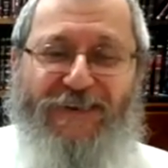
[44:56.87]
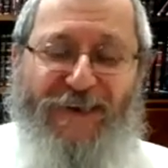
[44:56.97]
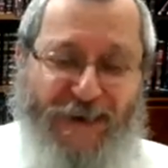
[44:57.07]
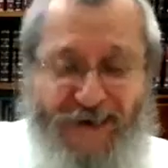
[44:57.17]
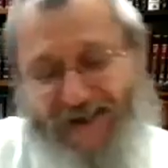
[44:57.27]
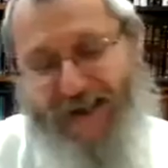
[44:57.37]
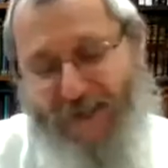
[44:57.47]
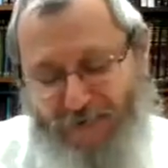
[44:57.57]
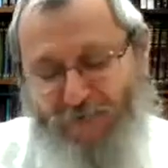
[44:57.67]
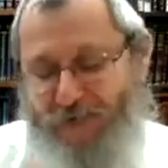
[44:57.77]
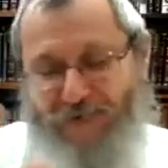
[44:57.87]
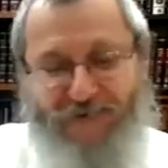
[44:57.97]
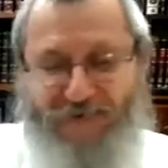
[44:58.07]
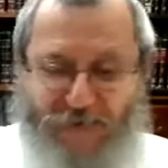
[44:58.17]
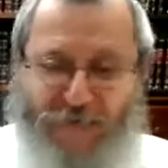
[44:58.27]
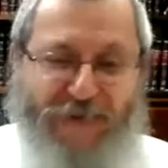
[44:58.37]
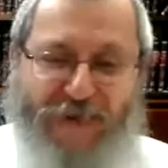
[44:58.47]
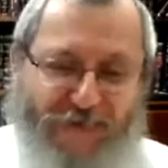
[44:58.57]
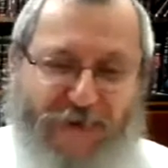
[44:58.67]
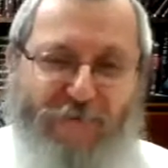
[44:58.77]
I mean, we spend
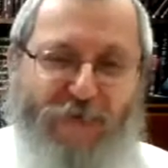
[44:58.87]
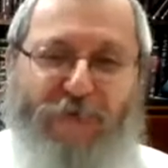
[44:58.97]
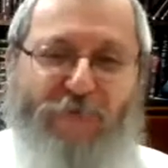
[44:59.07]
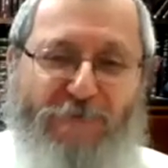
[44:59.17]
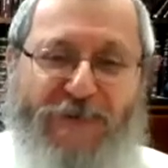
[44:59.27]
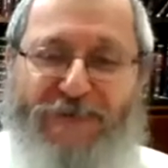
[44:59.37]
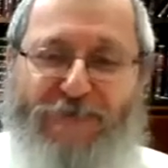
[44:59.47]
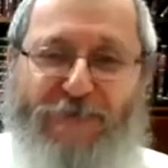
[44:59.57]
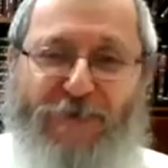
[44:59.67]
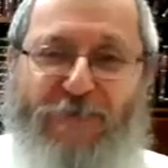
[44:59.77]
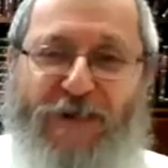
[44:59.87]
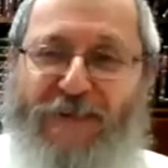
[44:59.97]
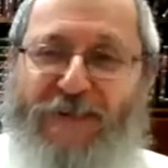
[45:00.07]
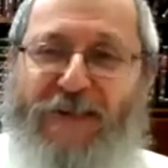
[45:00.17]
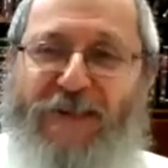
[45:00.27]
another time going through the meaningless Gemara, but